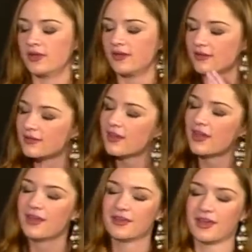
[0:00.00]
And you,
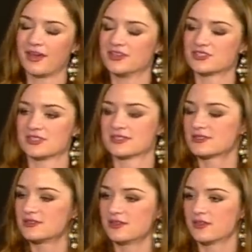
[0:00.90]
yeah, it's
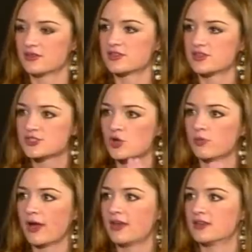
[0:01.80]
just they're they're so
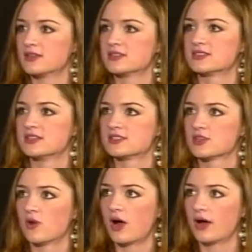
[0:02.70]
blinded. It's it's
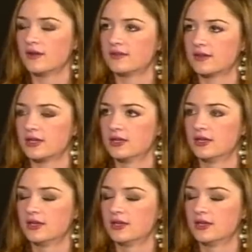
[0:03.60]
so hard to.